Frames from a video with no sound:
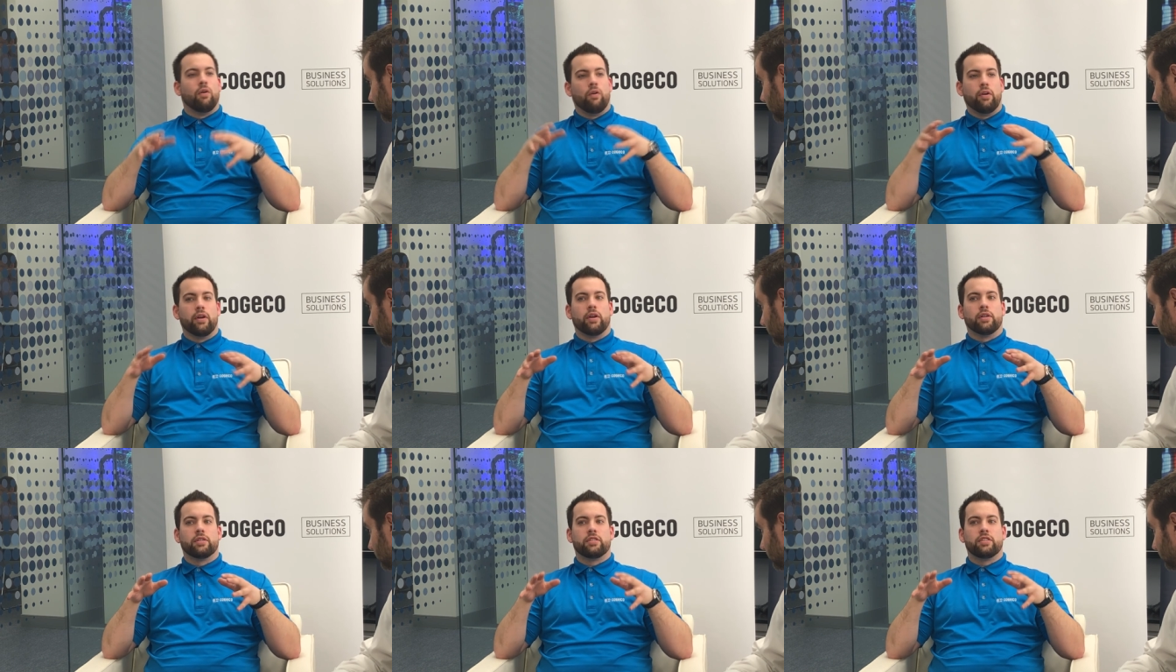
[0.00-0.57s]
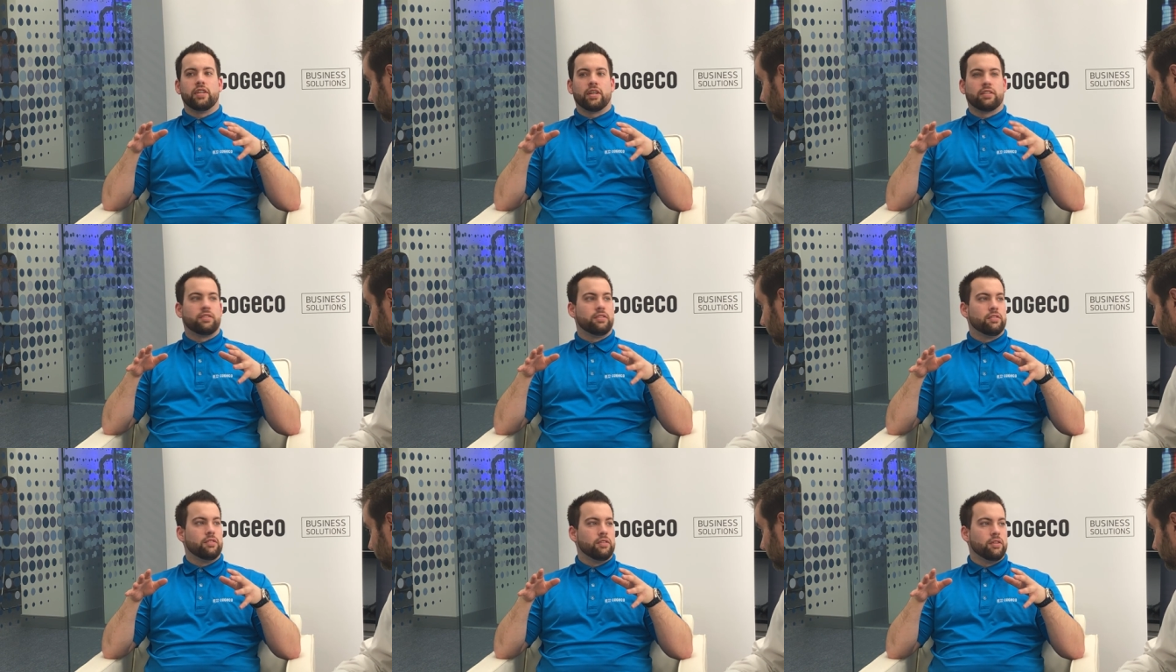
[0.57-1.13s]
Or are you going to stick
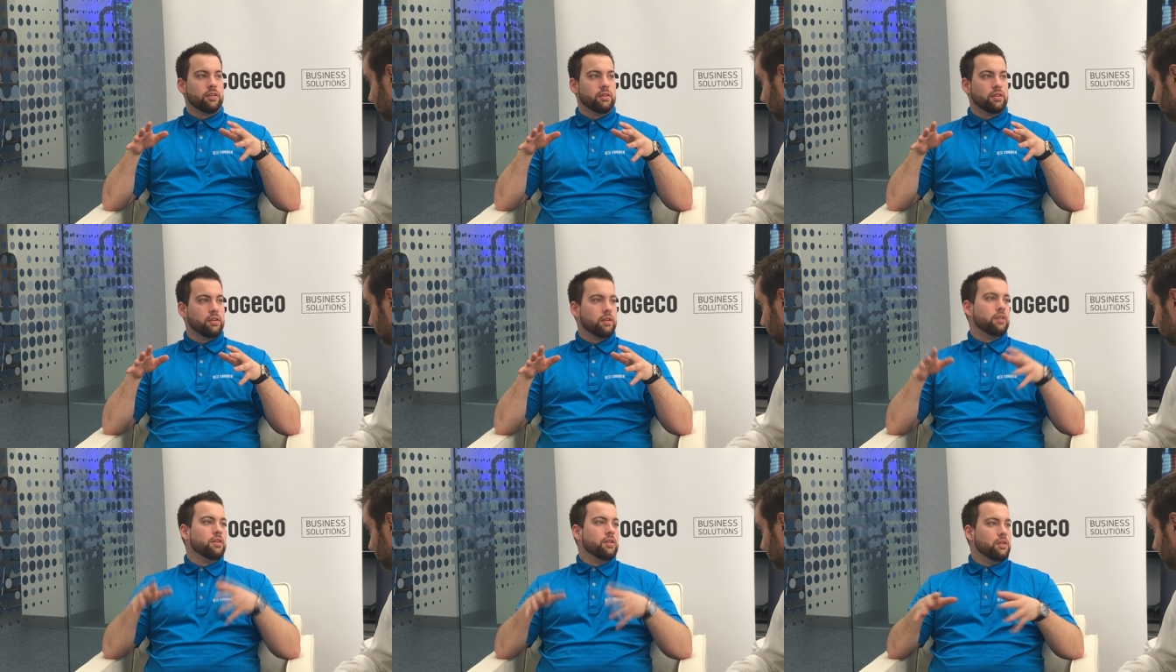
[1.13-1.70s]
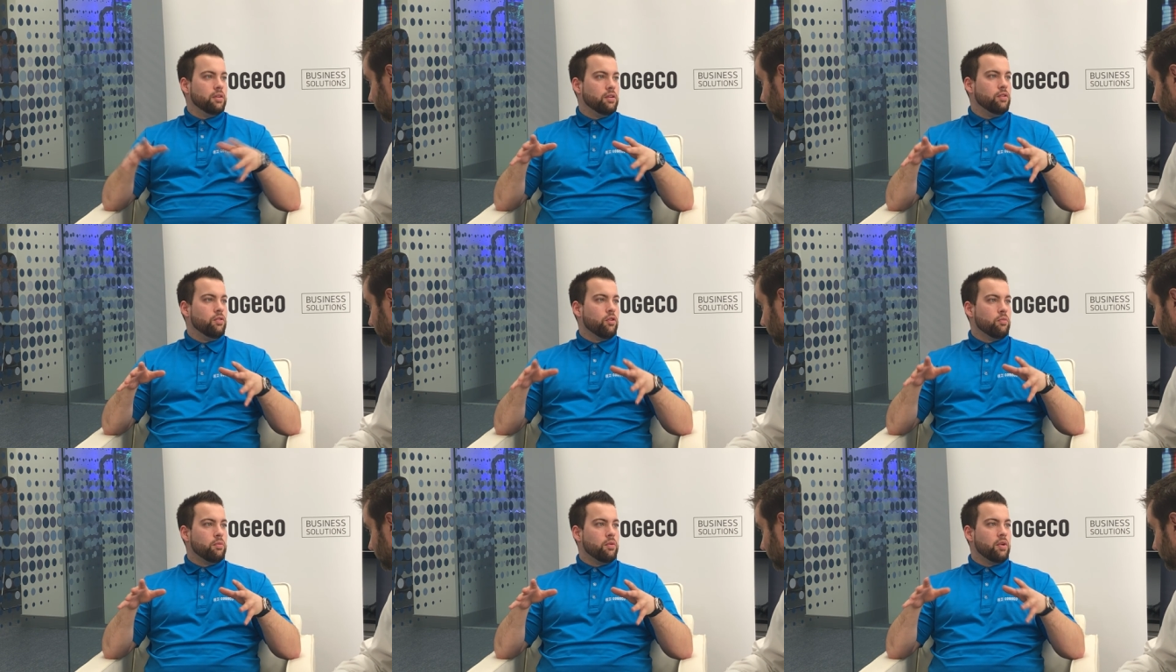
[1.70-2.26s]
to your
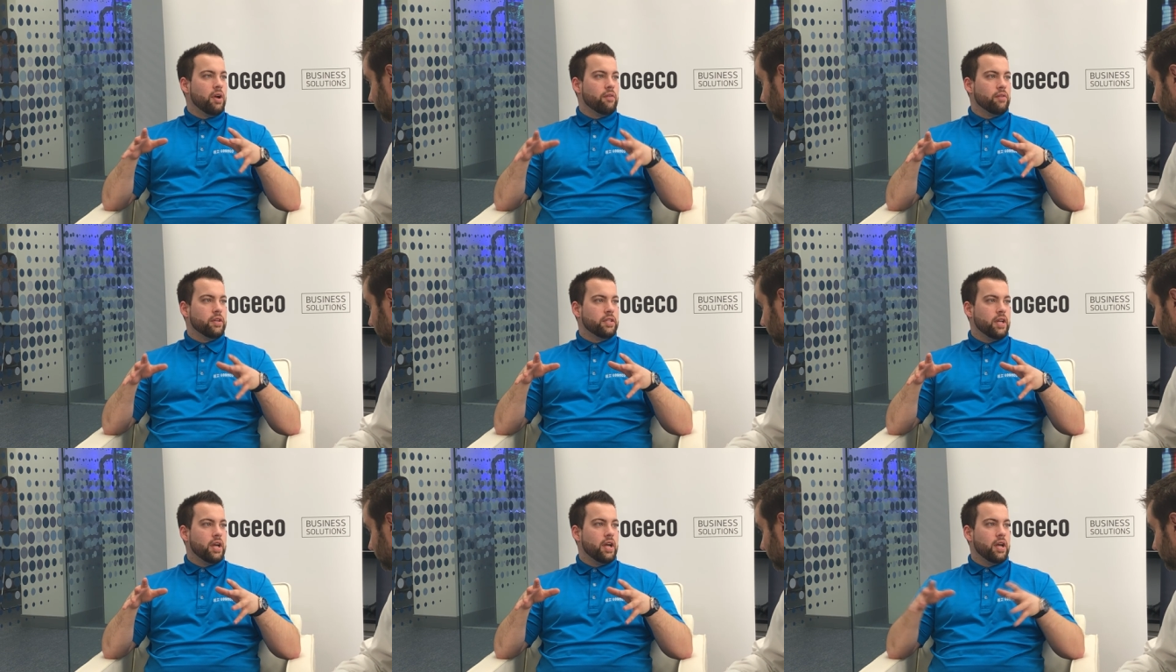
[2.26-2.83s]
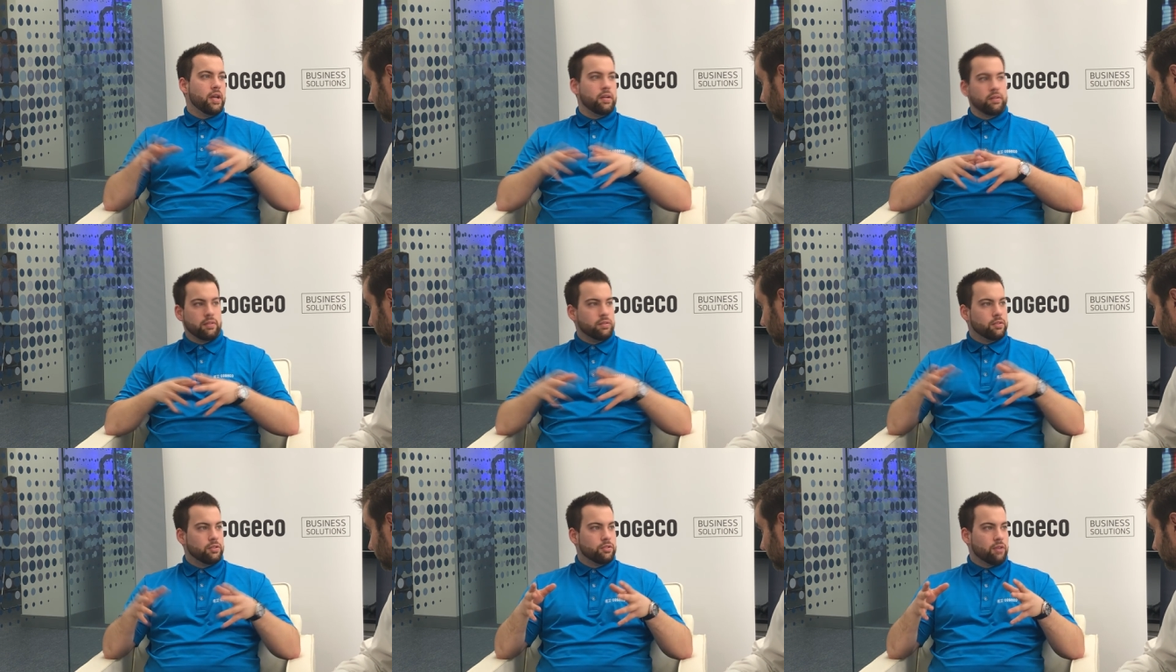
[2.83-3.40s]
normal everyday
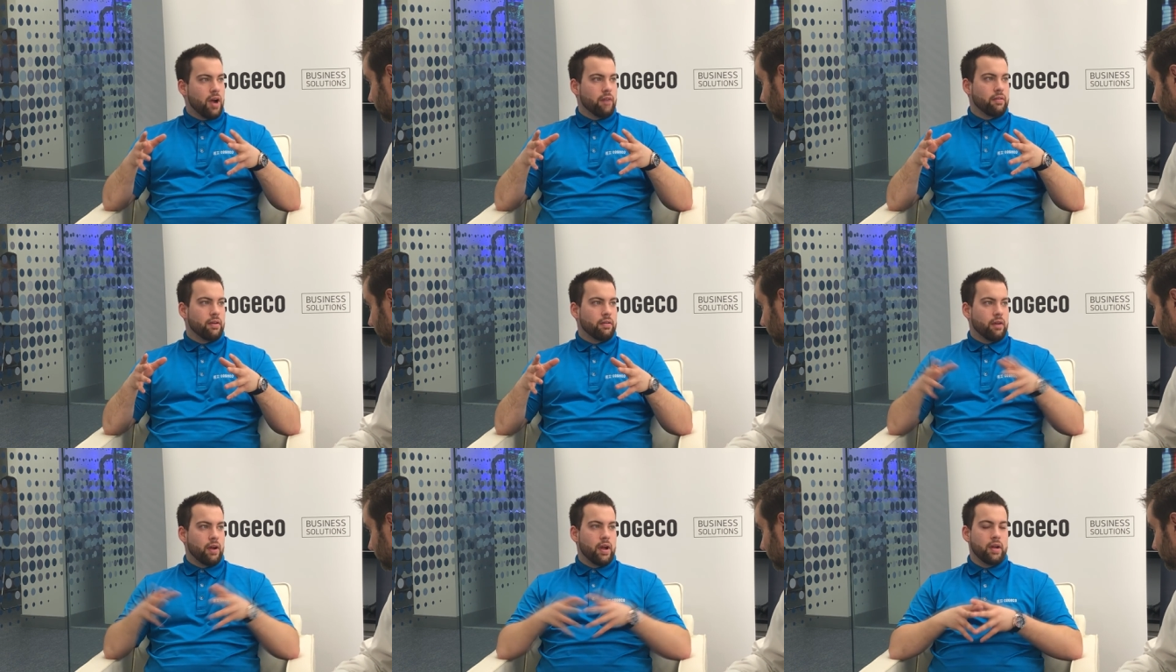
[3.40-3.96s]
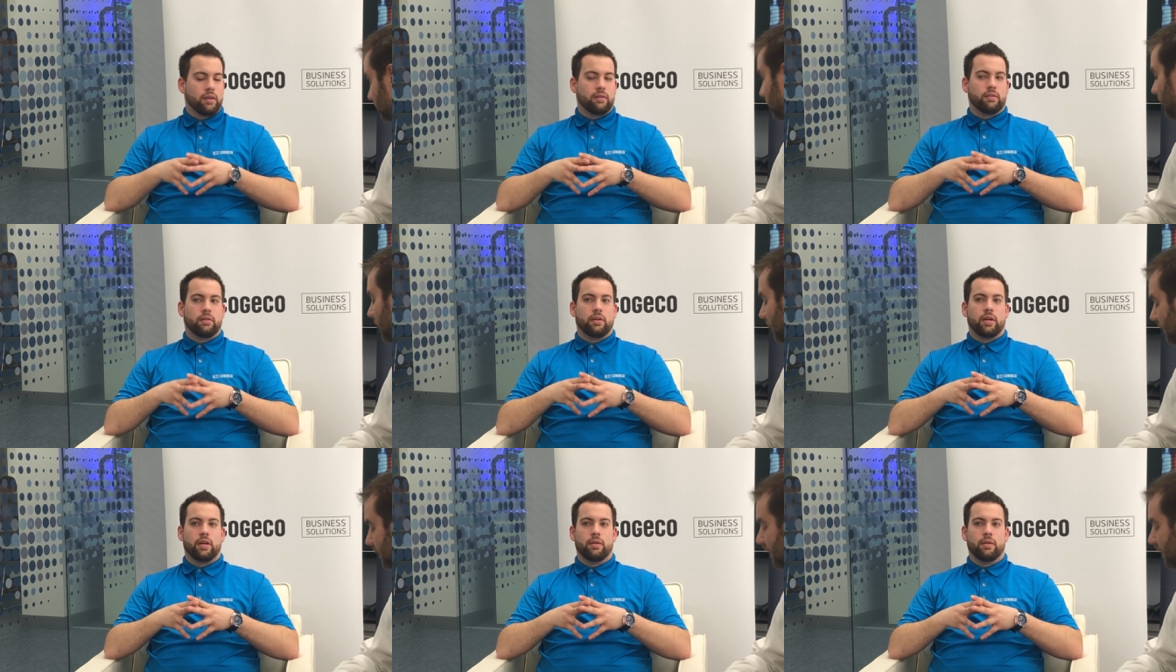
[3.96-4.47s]
driver, right? Yeah.